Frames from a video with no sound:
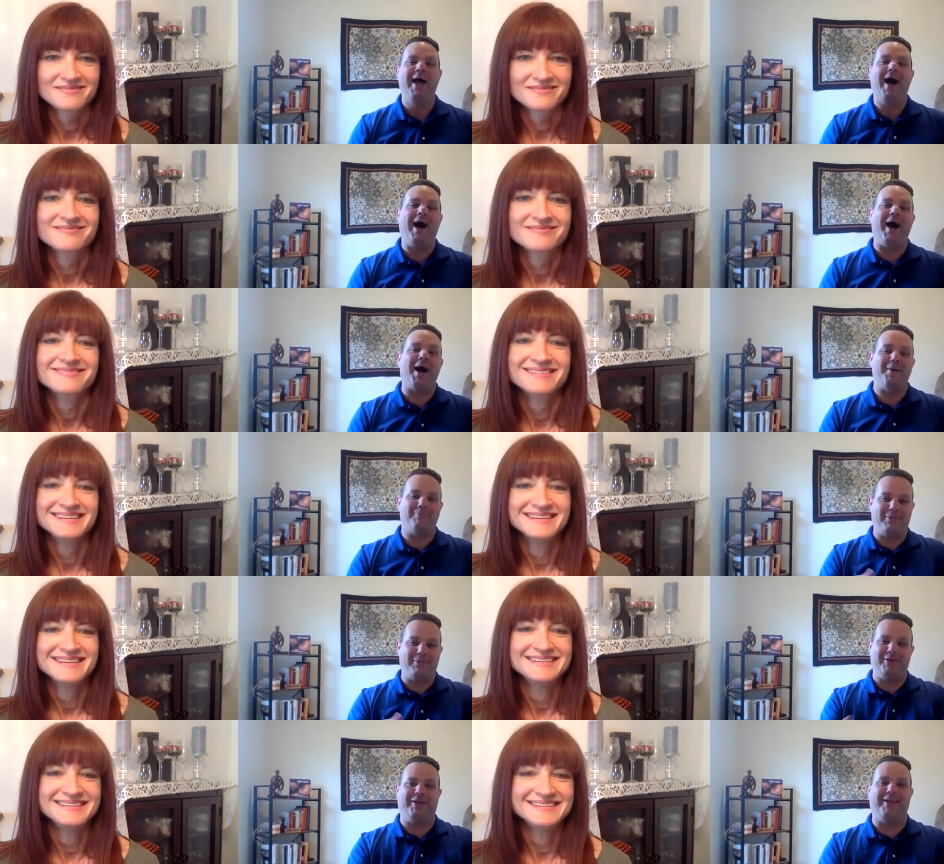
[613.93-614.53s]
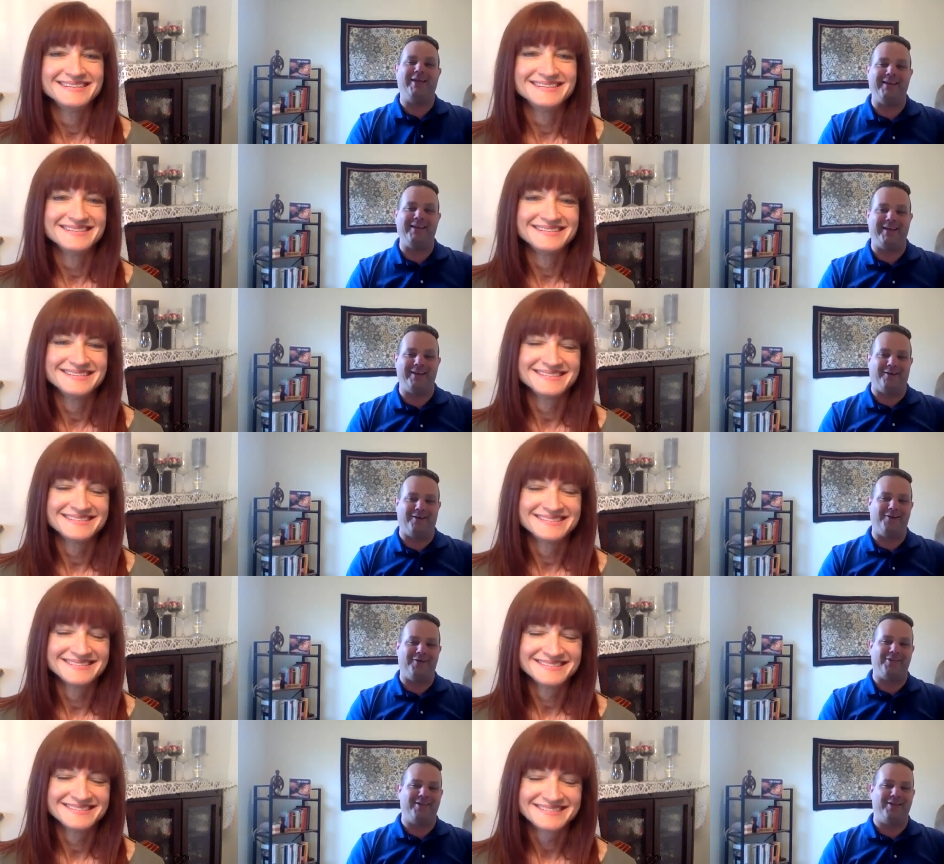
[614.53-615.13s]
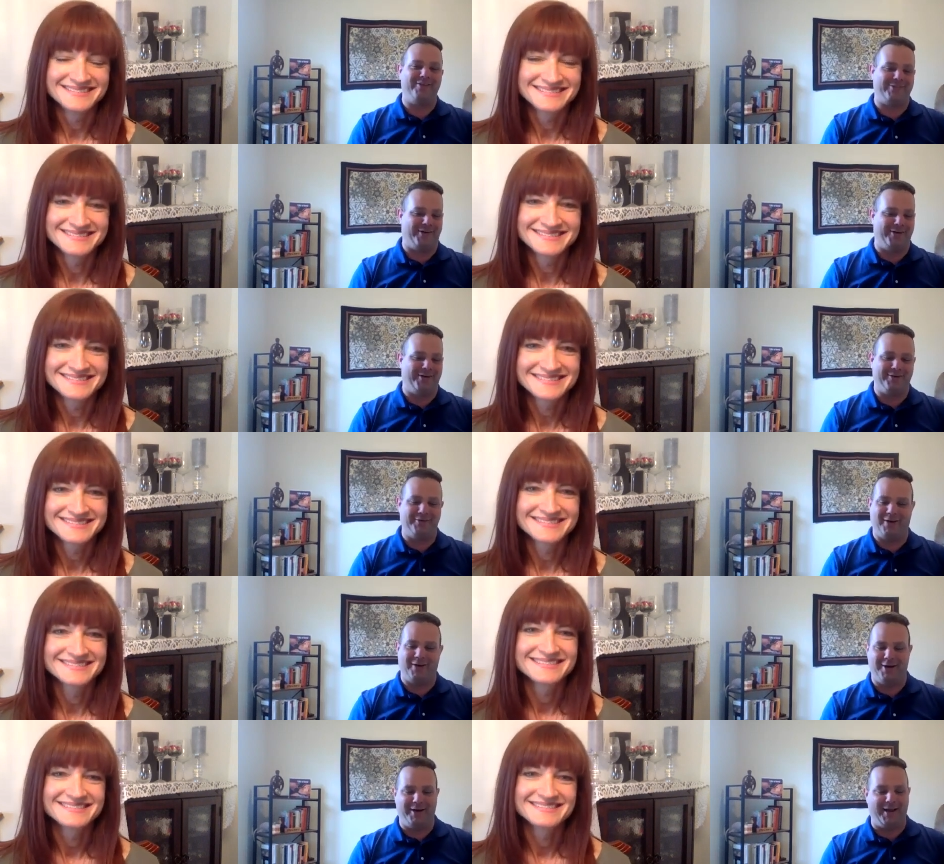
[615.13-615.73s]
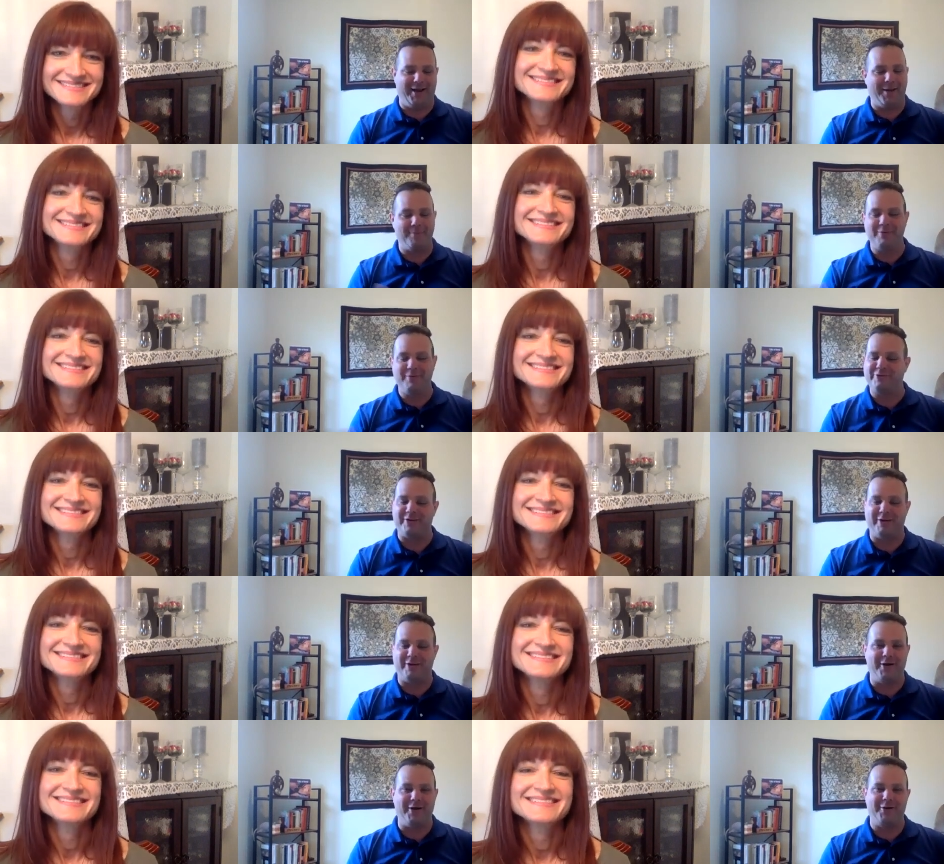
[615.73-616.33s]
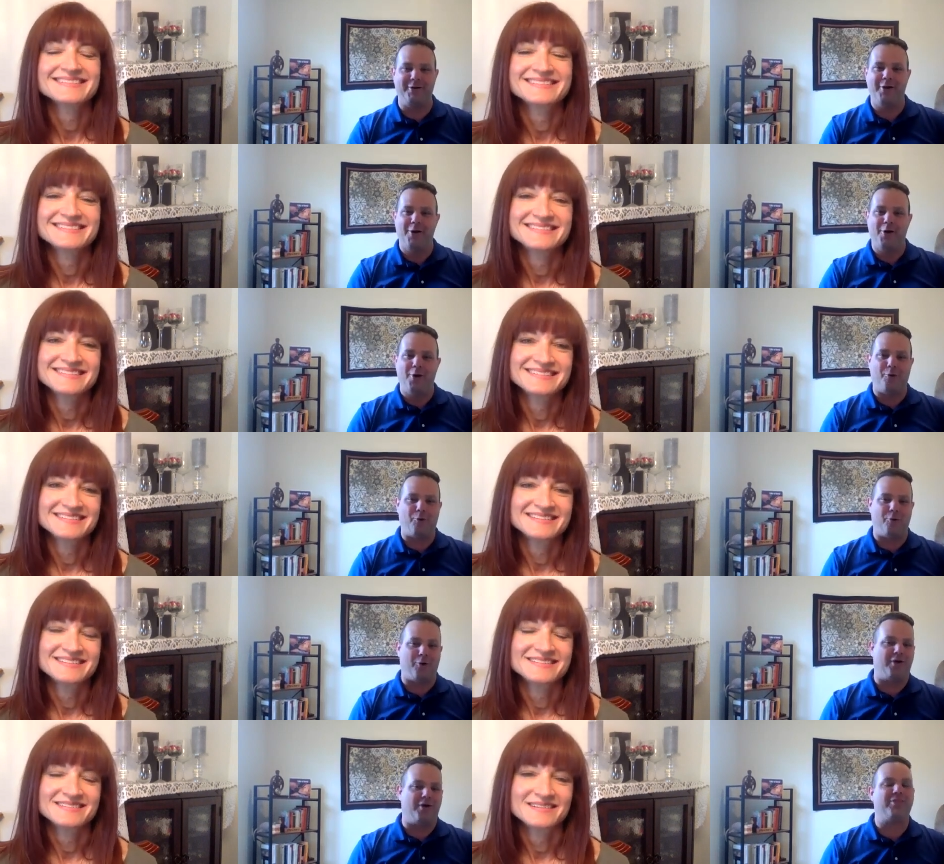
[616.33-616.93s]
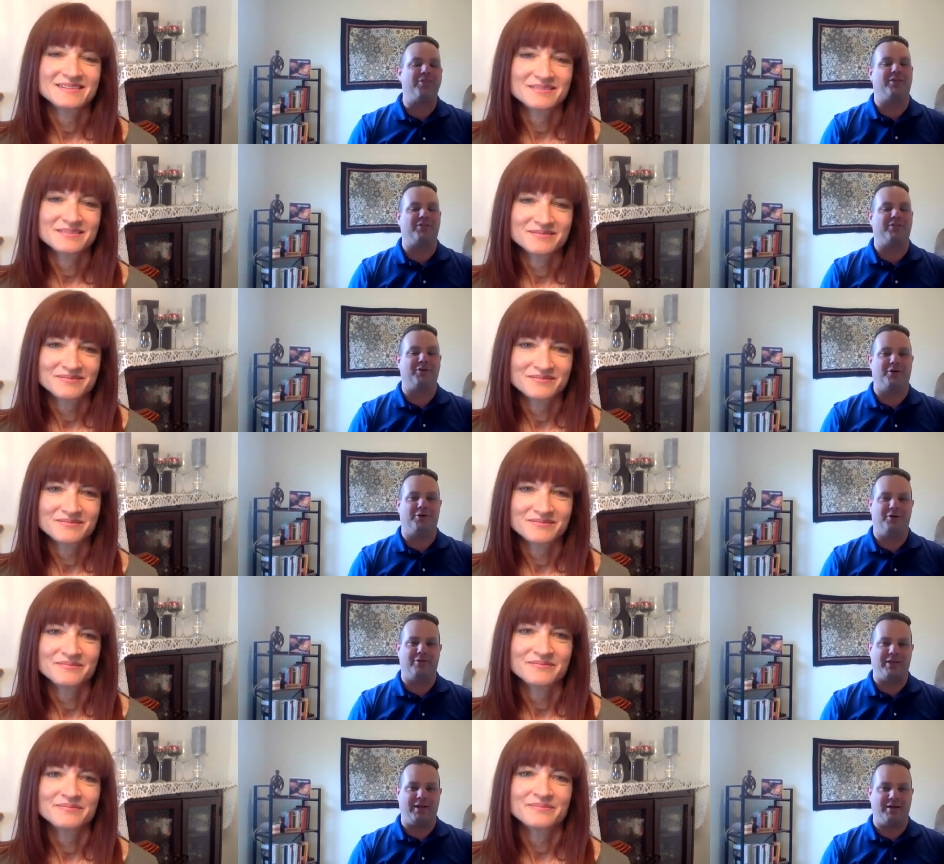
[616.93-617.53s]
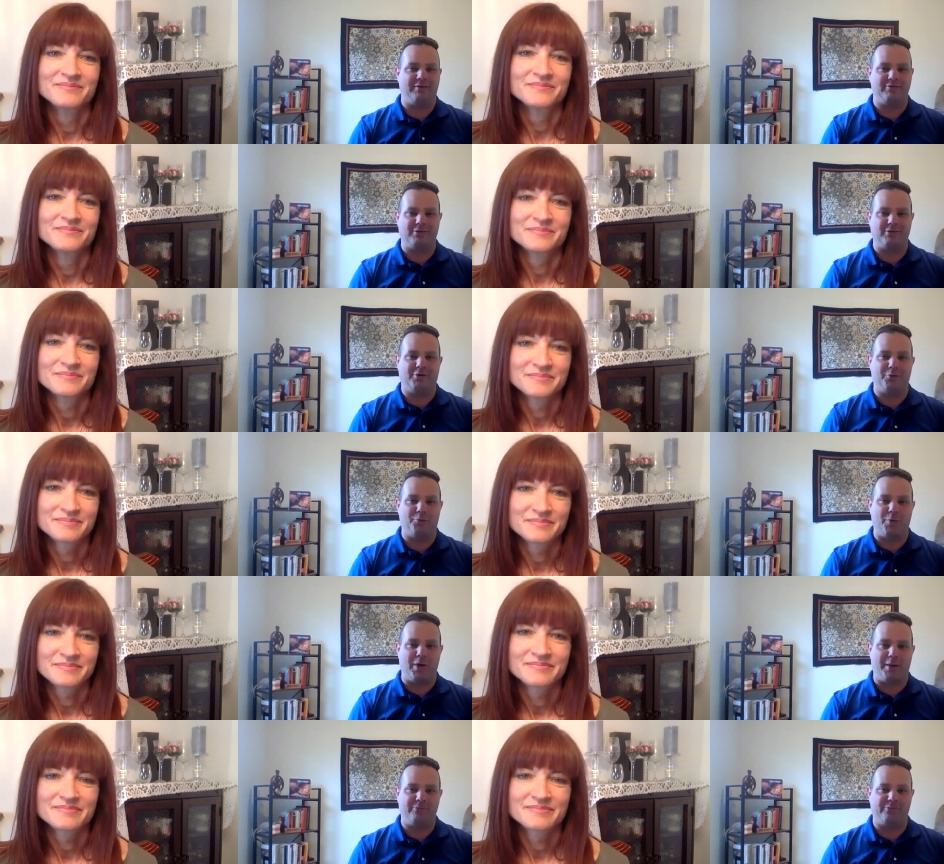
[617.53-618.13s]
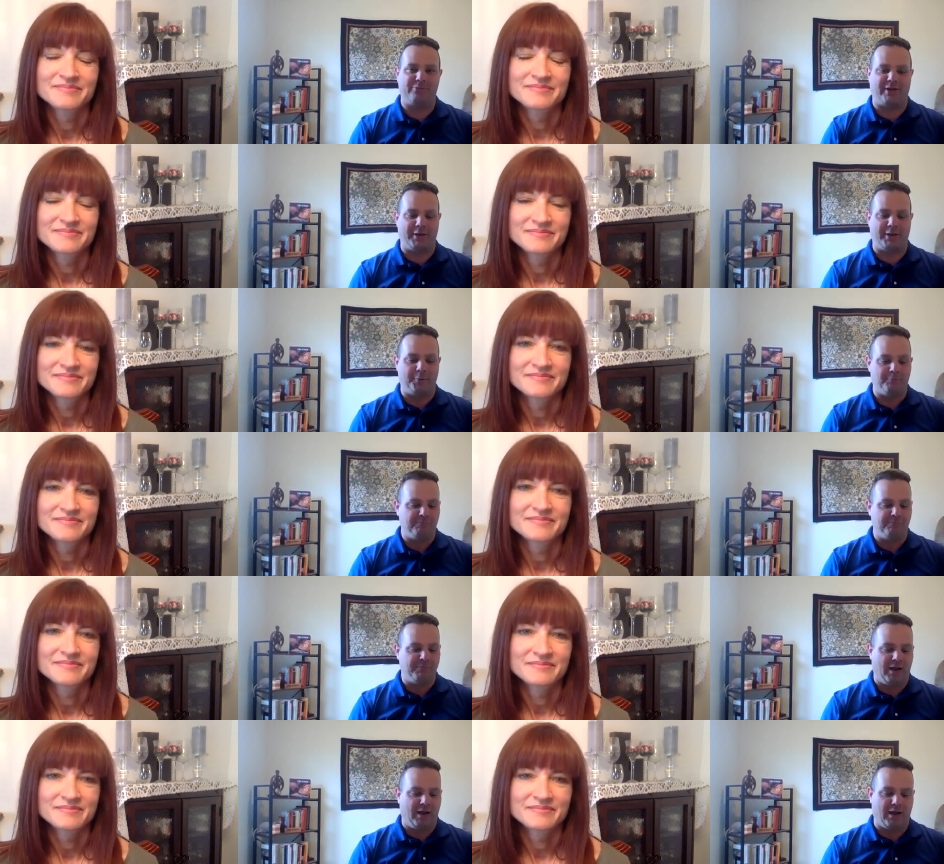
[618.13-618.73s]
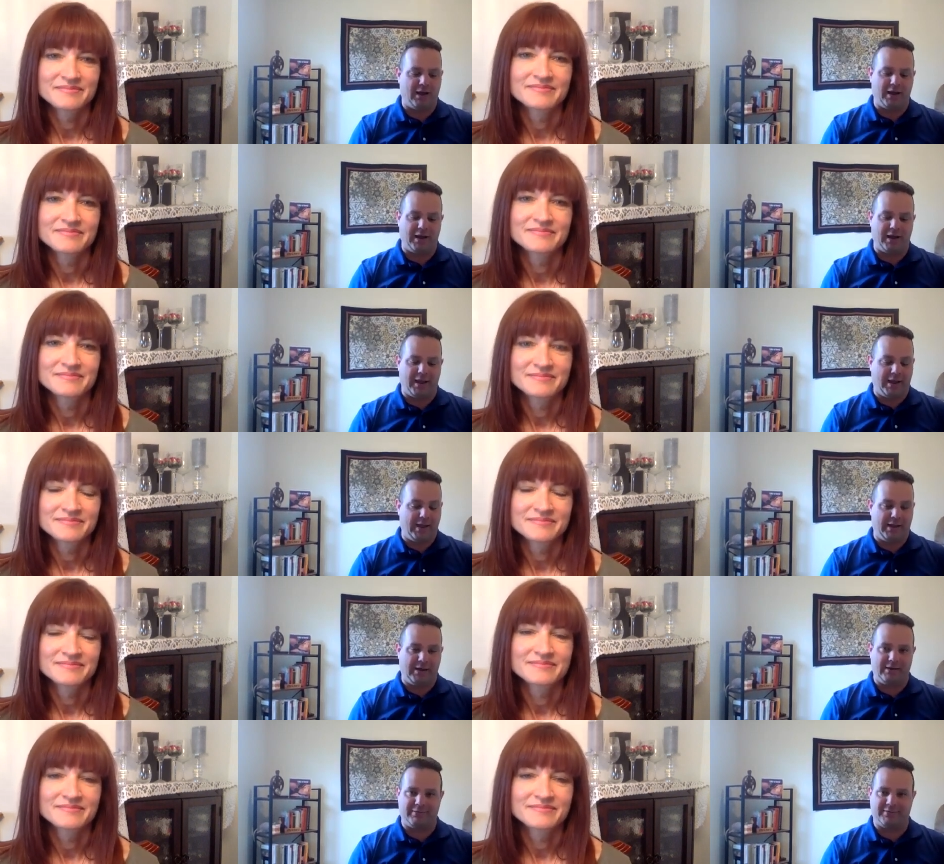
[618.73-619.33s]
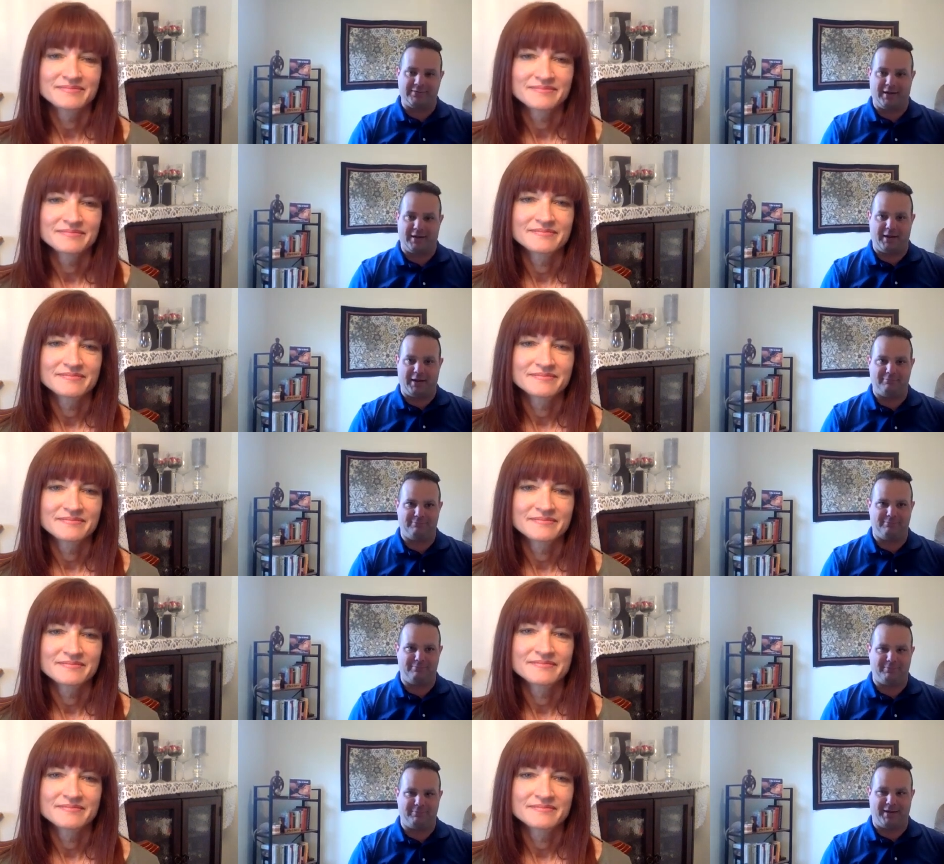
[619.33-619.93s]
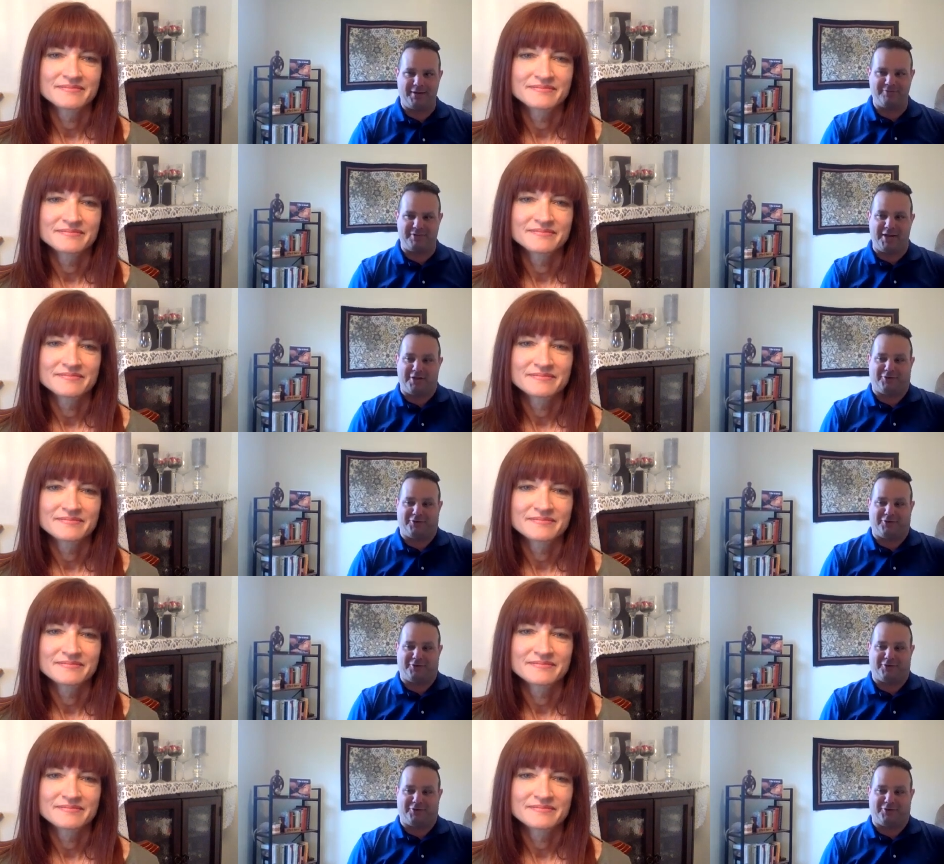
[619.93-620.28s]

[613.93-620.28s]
Speaker 1: uh, but you can get all these on on Amazon or I think they're they have their own website. Uh, and I, have